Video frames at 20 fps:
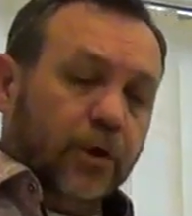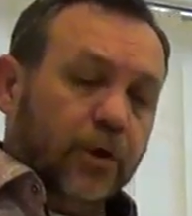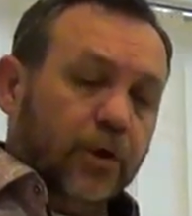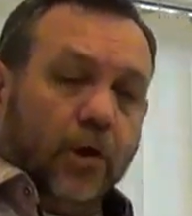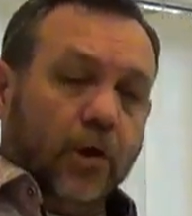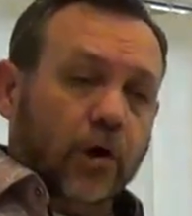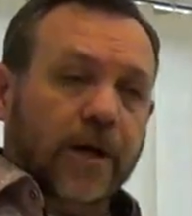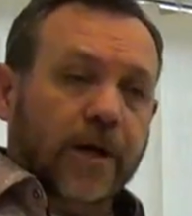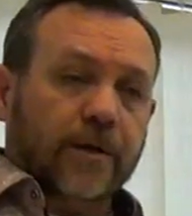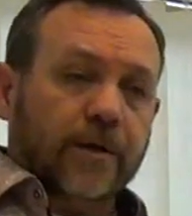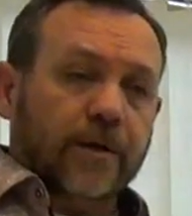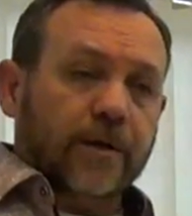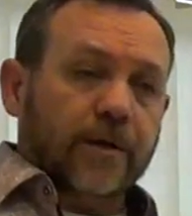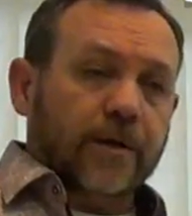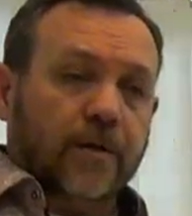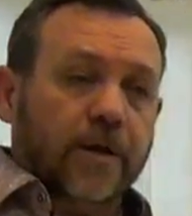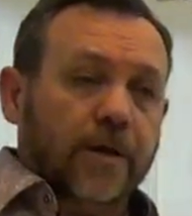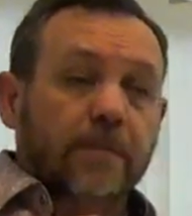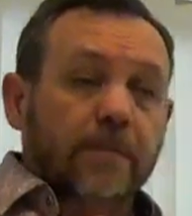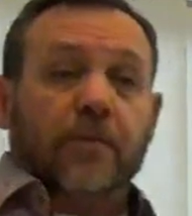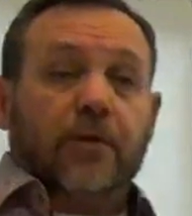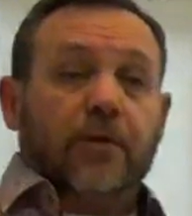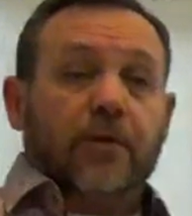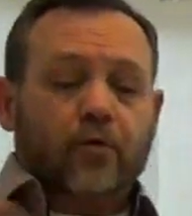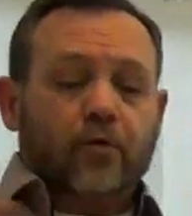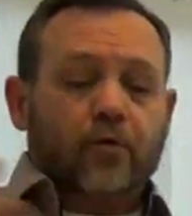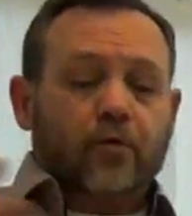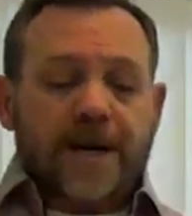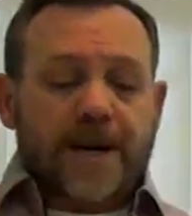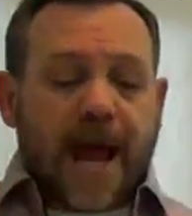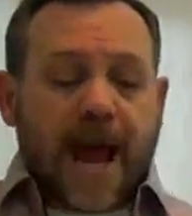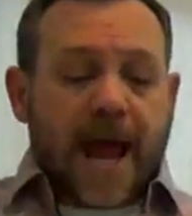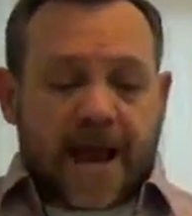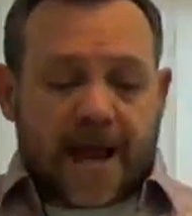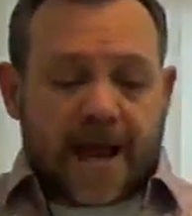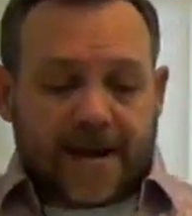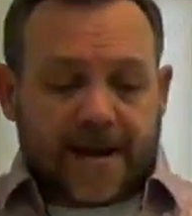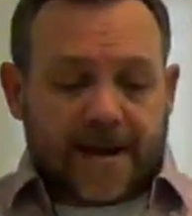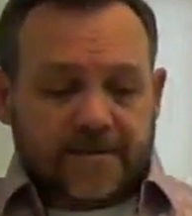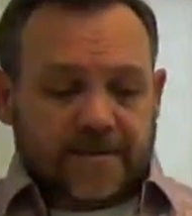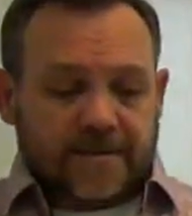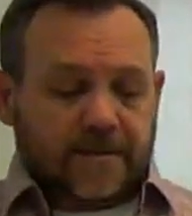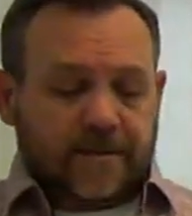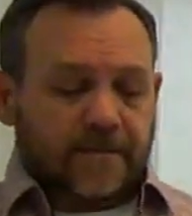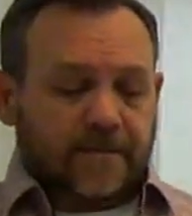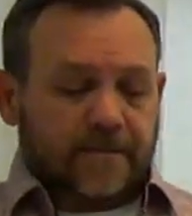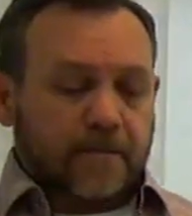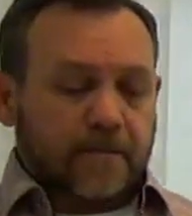journey took them 3 days.